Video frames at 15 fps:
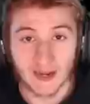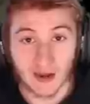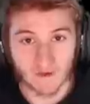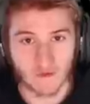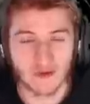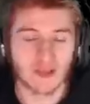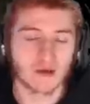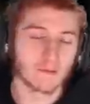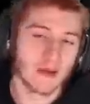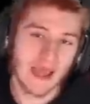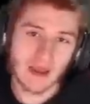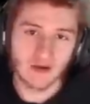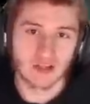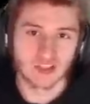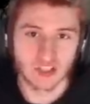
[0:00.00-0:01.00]
Now if we
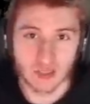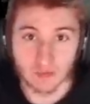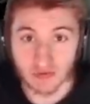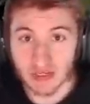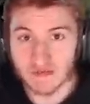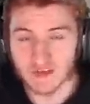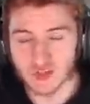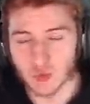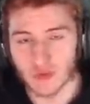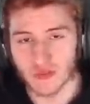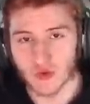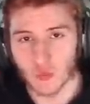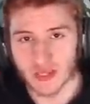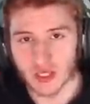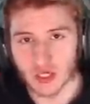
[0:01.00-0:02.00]
compare it to the previous one
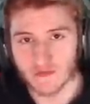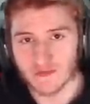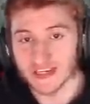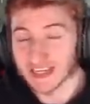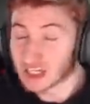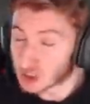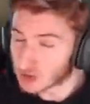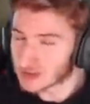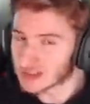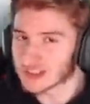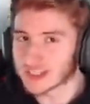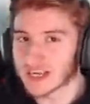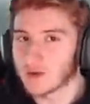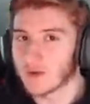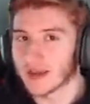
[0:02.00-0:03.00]
that we covered, it doesn't
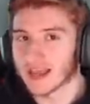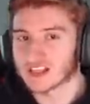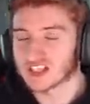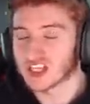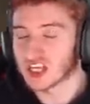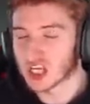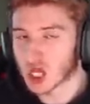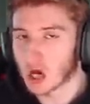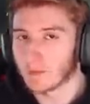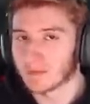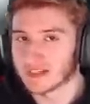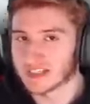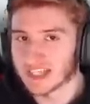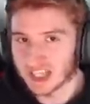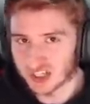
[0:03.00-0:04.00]
say we're getting a
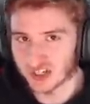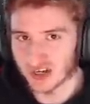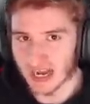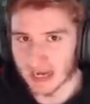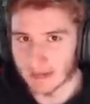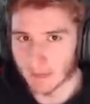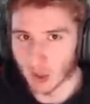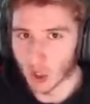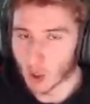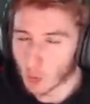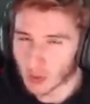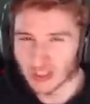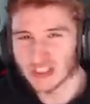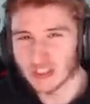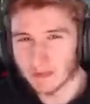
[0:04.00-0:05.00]
competition anymore,
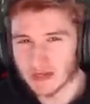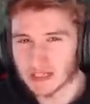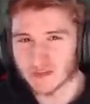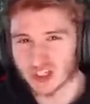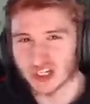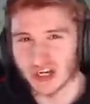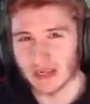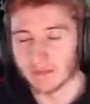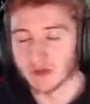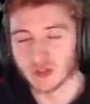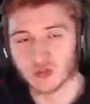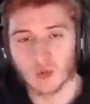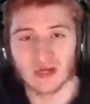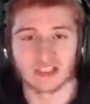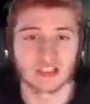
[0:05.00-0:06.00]
which is a bit of a shame
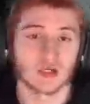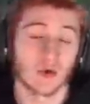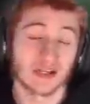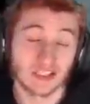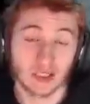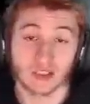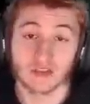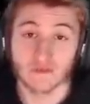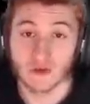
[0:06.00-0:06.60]
because quite a lot